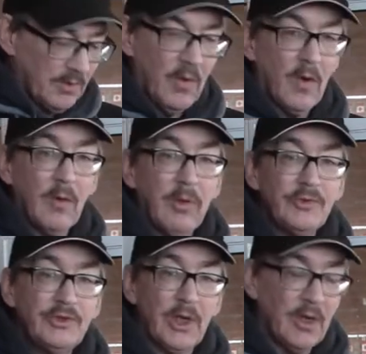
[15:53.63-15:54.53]
Horrible
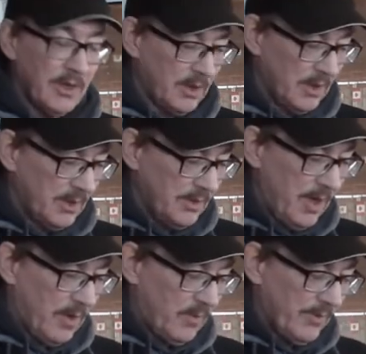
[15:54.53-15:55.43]
junk,
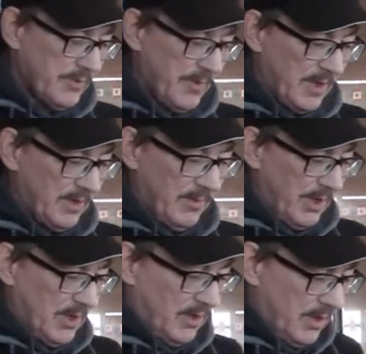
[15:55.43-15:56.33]
not worth spending the
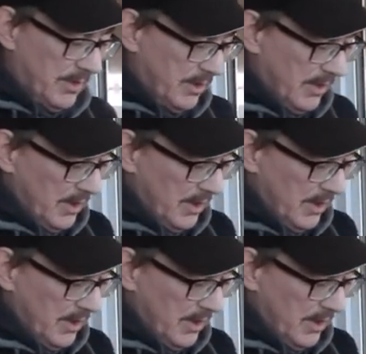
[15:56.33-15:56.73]
money on.